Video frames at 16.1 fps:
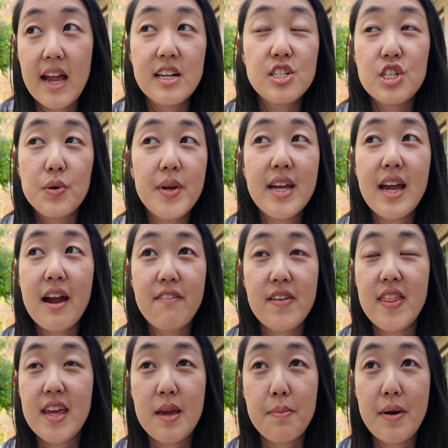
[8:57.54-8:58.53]
and doing
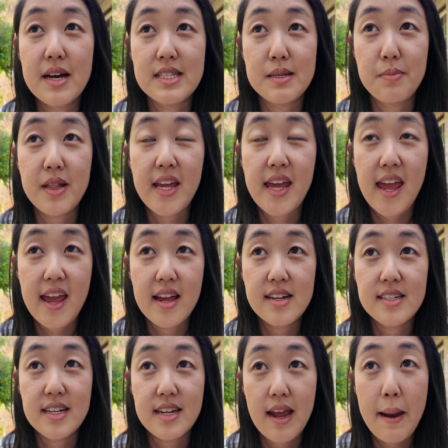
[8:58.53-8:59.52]
everything he possibly
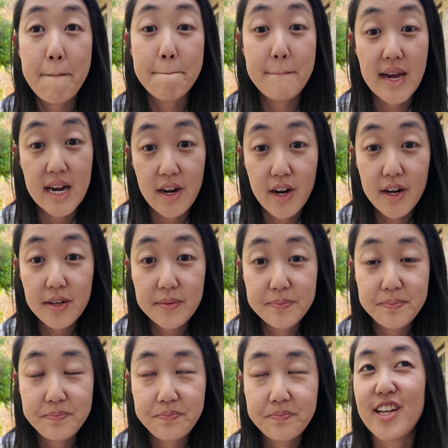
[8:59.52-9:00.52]
can to get better,
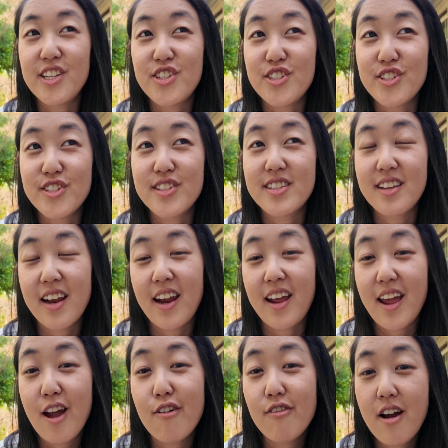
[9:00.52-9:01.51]
it's just going
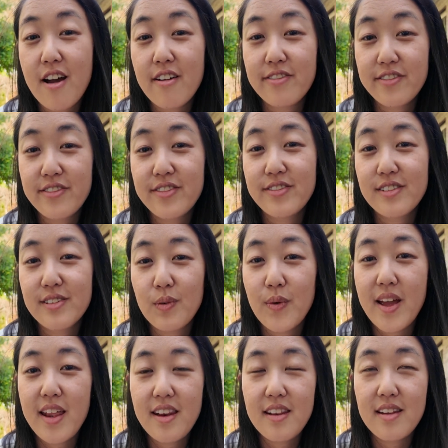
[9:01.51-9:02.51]
to get rough
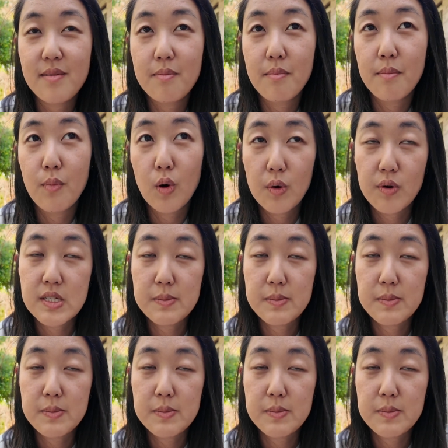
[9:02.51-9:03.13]
when more